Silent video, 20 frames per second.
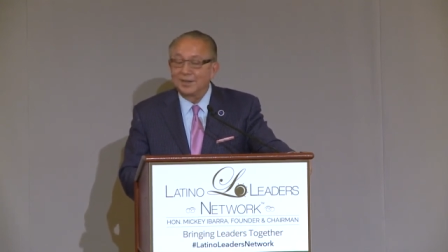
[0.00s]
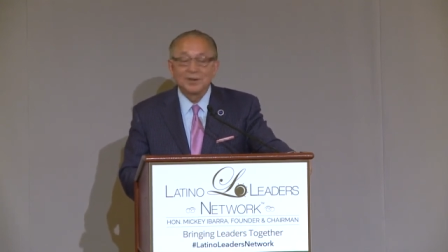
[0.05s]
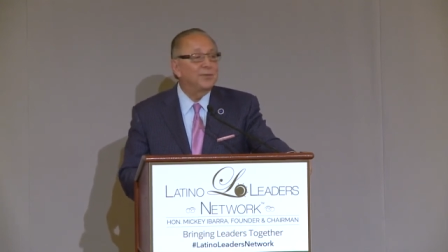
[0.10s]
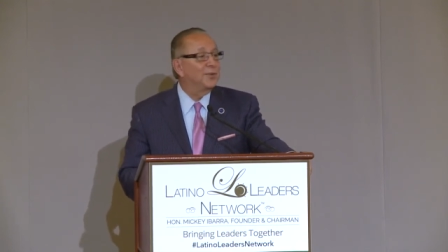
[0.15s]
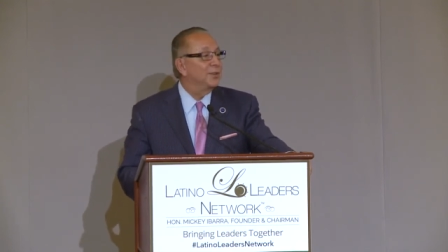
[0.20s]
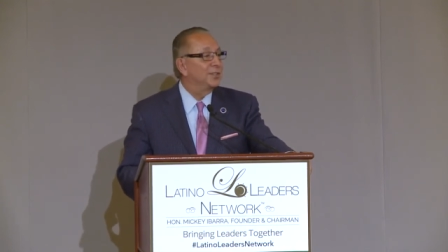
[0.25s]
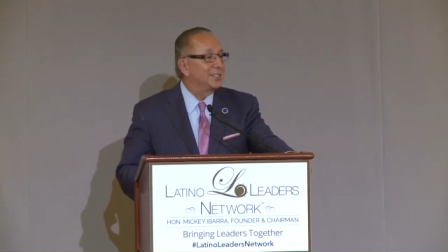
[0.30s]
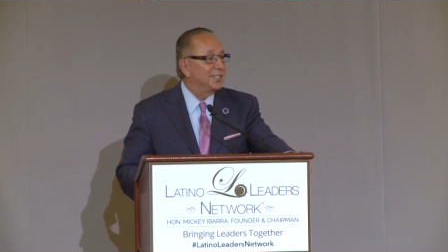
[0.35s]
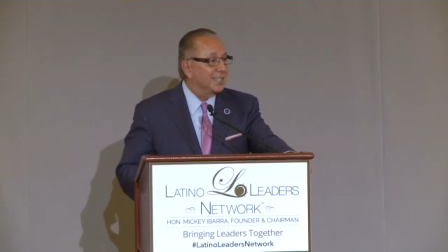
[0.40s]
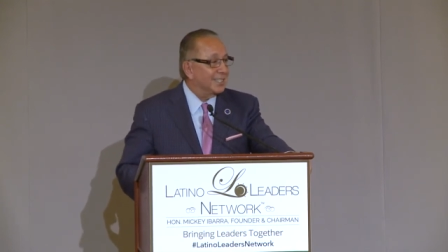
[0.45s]

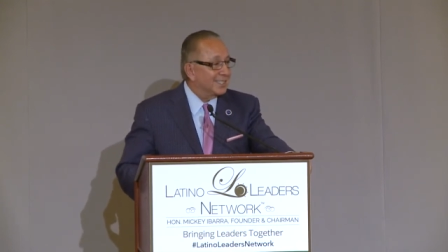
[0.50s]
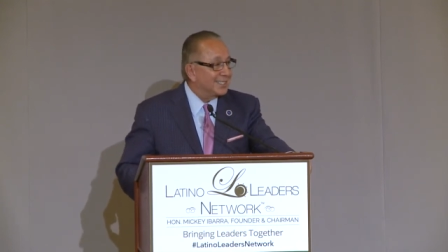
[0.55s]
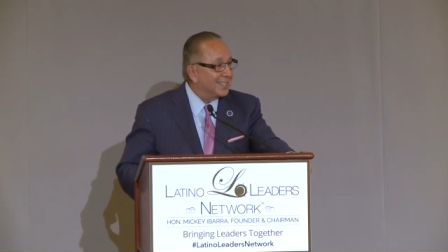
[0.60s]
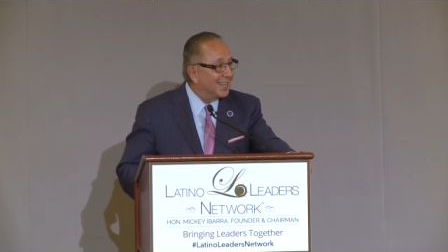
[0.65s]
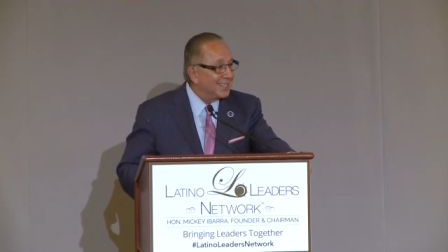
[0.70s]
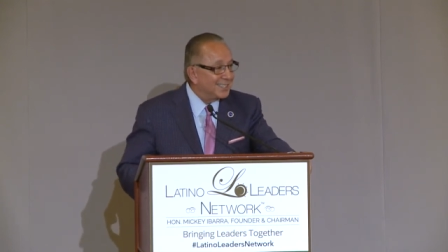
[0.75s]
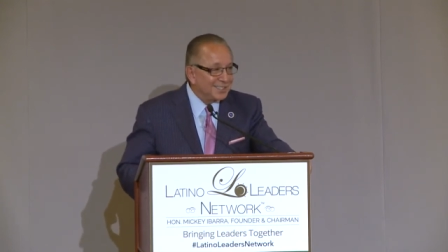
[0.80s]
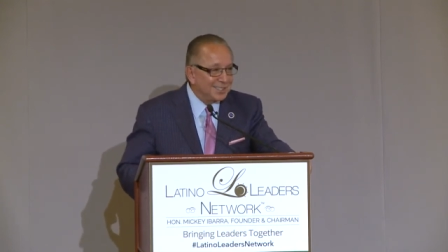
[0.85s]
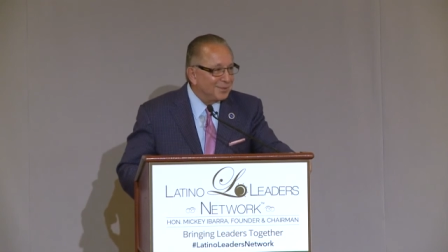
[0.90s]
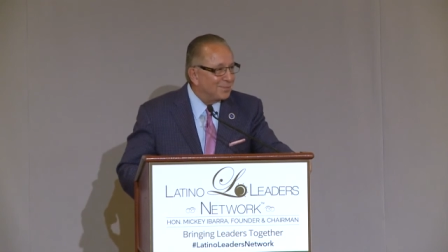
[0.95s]
for
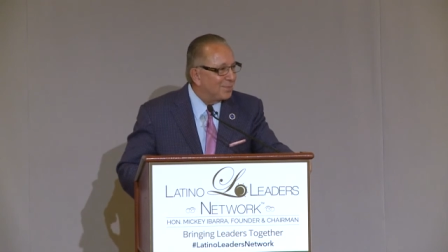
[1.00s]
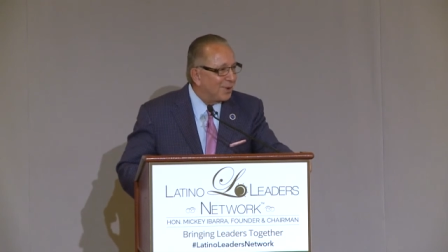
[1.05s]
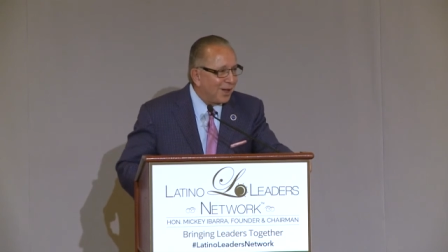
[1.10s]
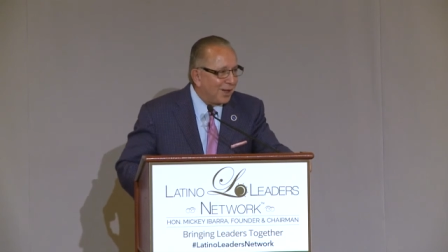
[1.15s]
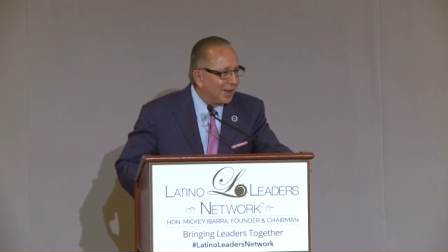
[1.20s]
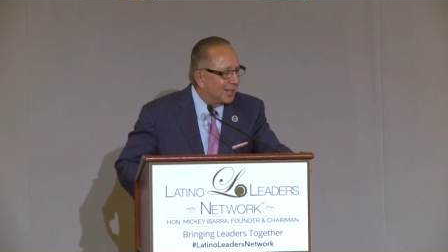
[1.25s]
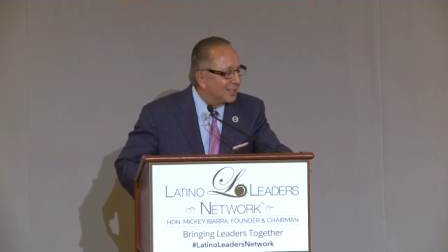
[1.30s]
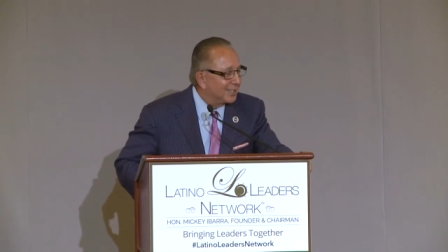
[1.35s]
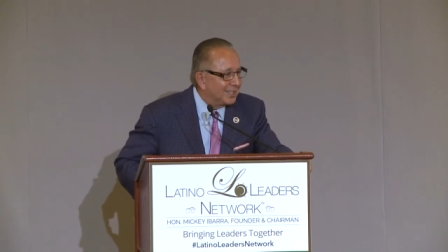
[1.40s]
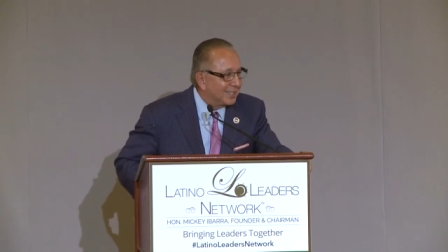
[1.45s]
success in
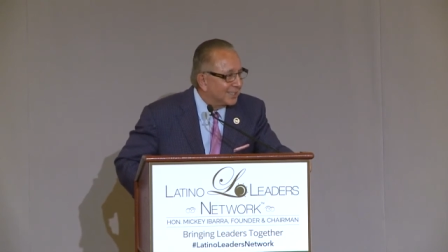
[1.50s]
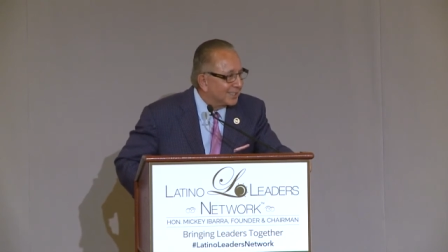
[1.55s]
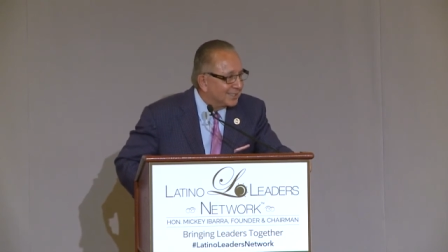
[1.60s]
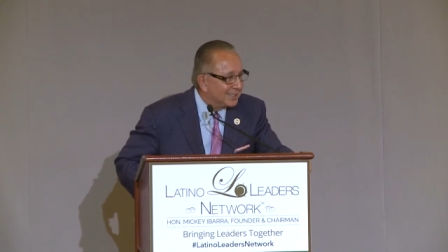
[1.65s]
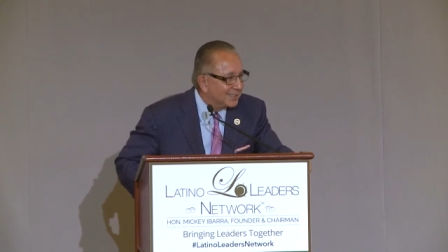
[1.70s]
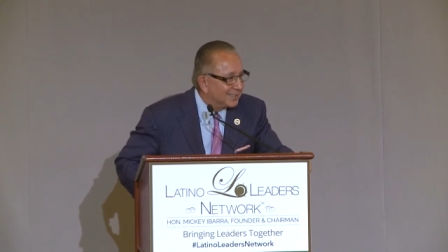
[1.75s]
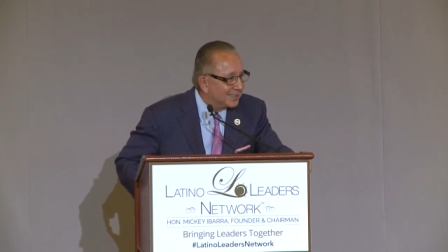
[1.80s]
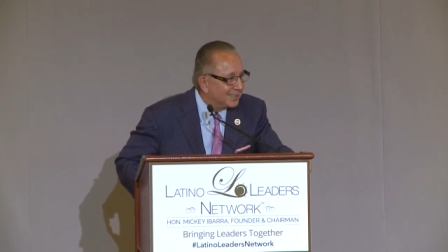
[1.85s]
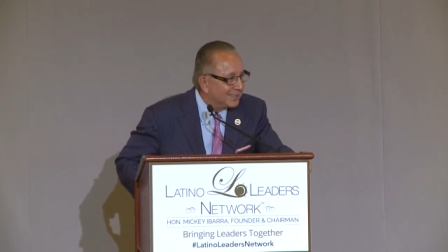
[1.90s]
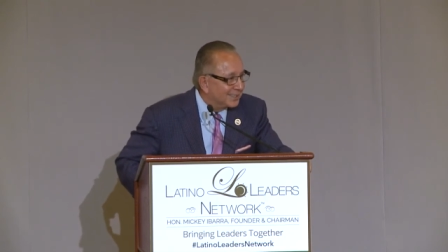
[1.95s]

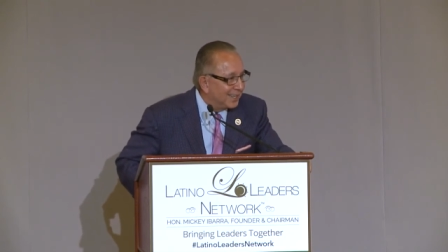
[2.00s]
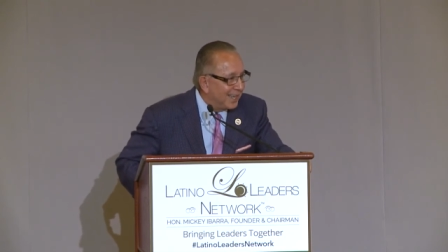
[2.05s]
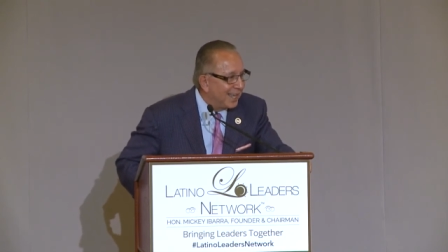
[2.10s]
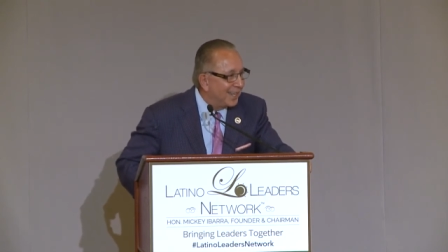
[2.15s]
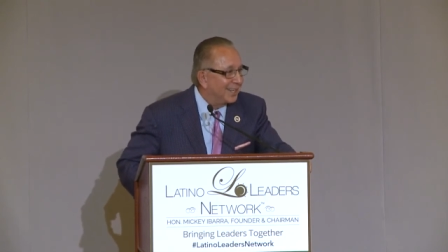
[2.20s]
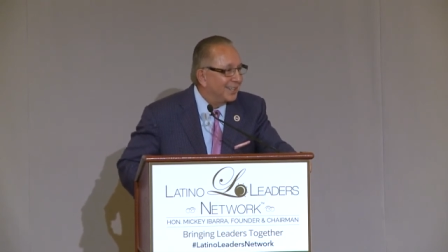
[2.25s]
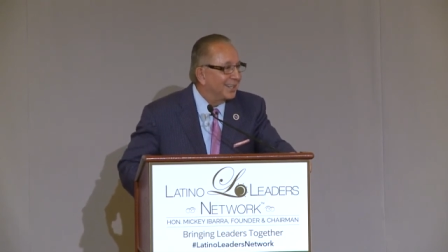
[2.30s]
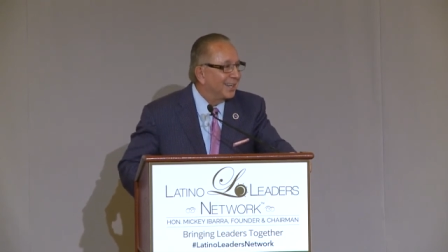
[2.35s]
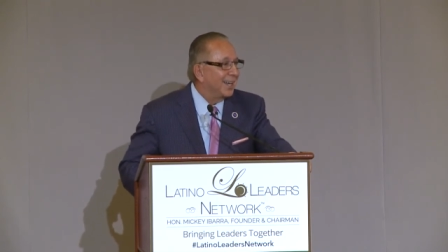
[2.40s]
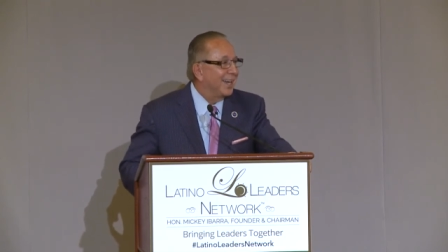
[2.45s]
politics
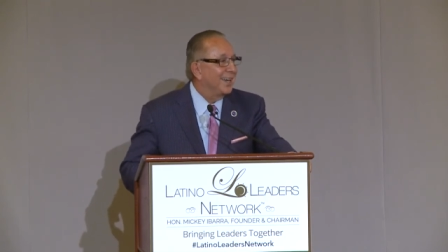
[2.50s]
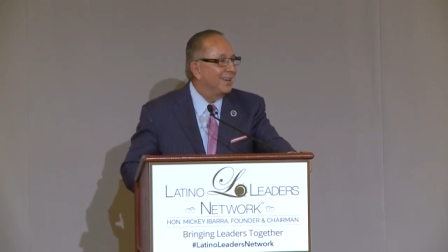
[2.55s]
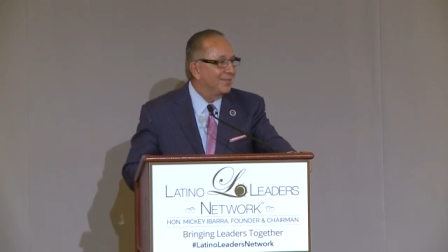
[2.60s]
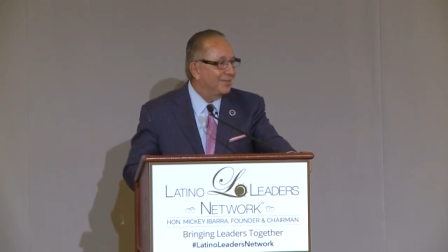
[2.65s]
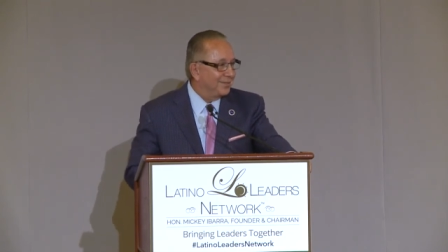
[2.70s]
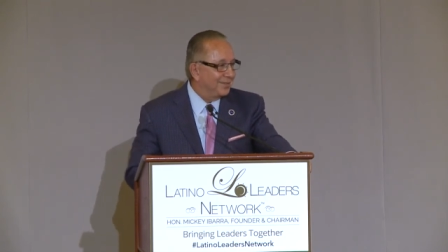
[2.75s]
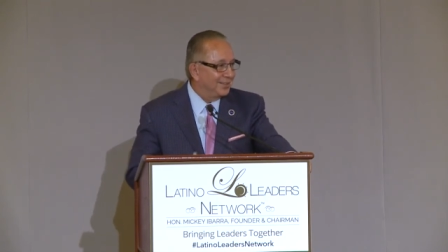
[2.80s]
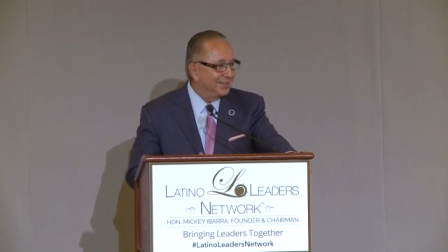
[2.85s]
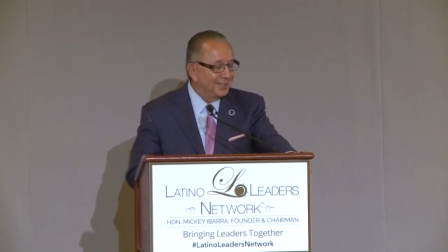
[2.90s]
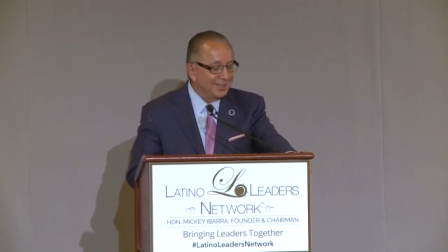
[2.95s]
and in
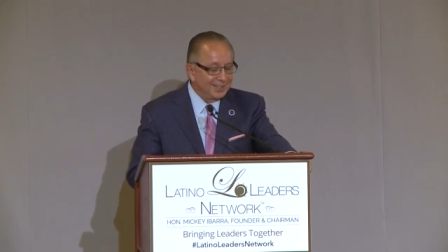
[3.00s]
life.